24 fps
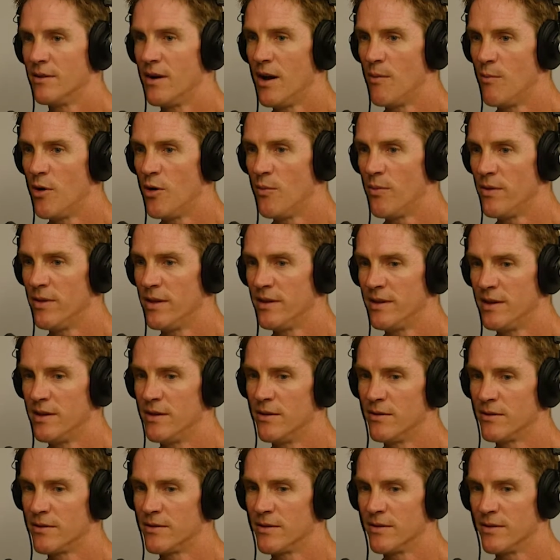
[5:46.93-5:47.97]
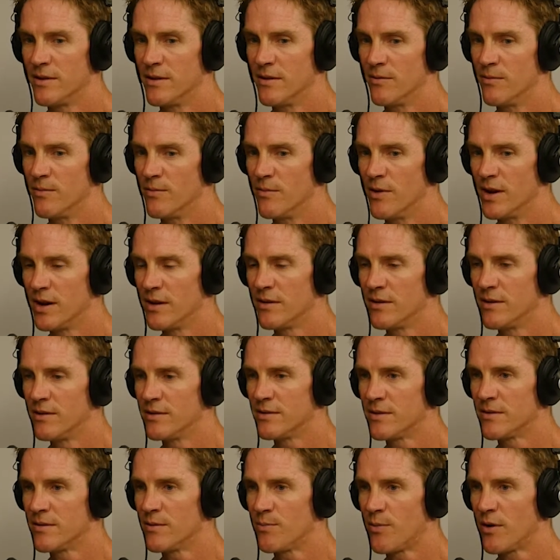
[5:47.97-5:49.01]
I'm hoping that the regular users
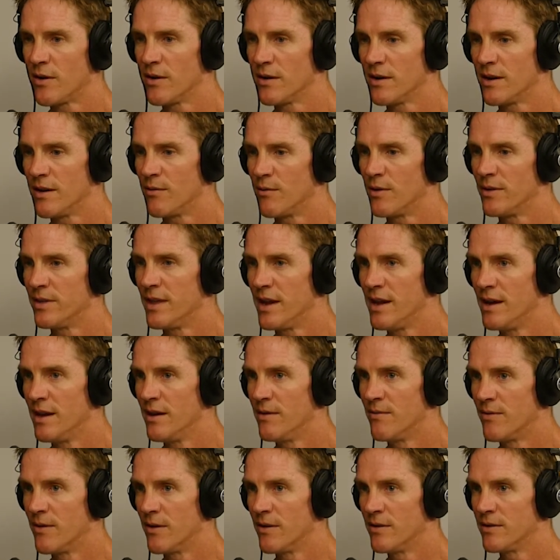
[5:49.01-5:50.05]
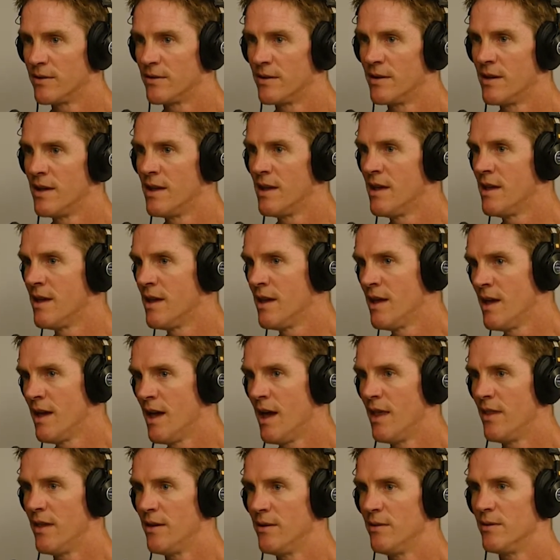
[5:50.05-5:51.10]
of the park get what they need first,
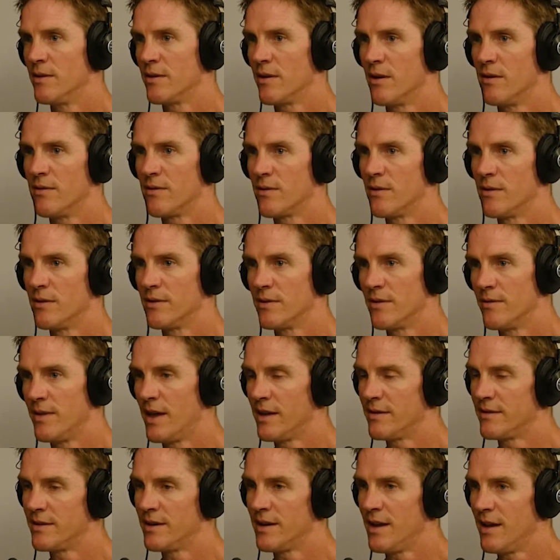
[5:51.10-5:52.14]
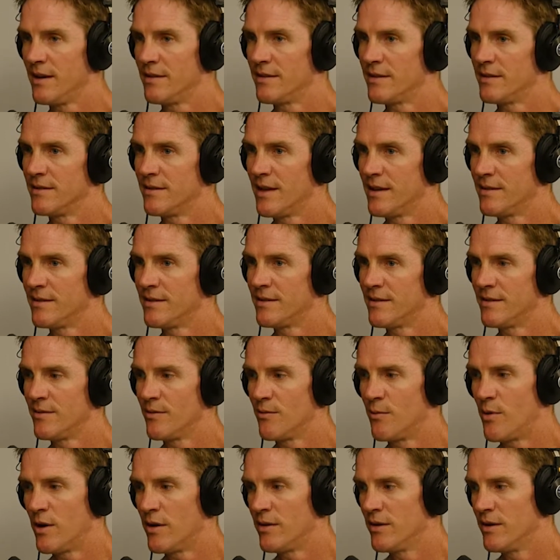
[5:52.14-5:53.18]
and then do the golf course if that's the case, because that's
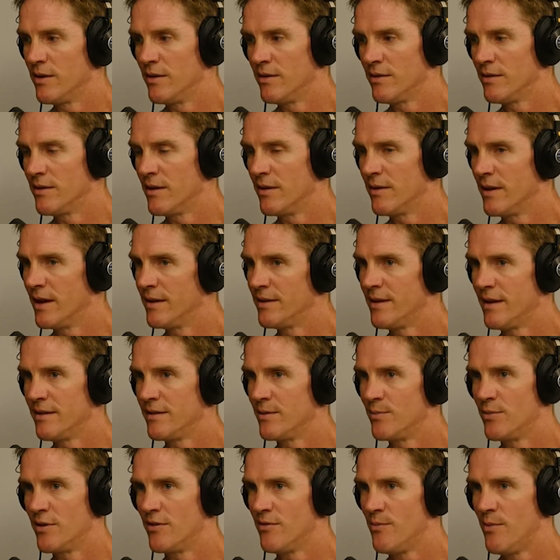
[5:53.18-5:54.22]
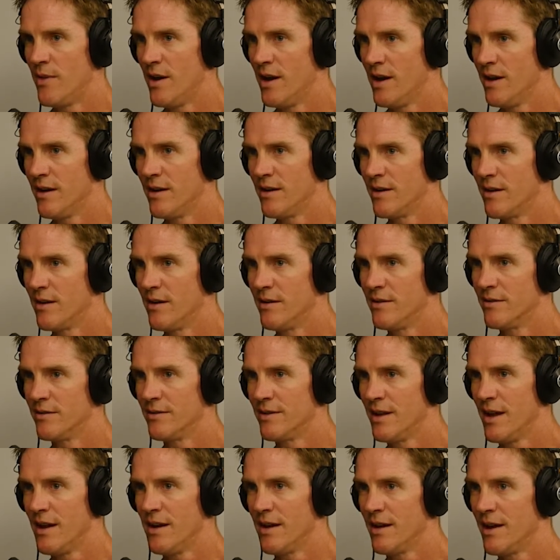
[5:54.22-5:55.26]
water use and all that. That's above my
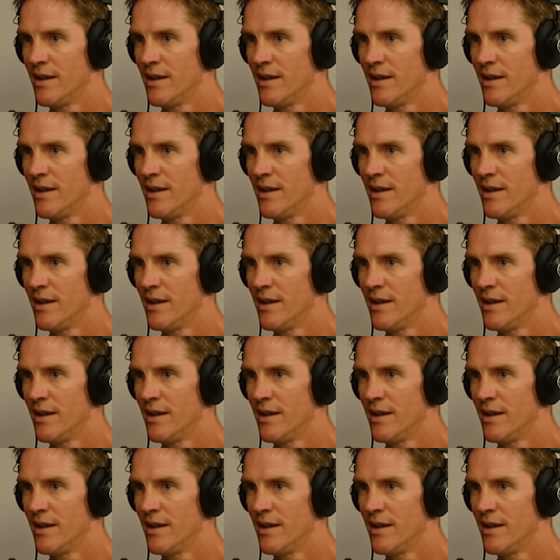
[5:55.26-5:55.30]
understanding.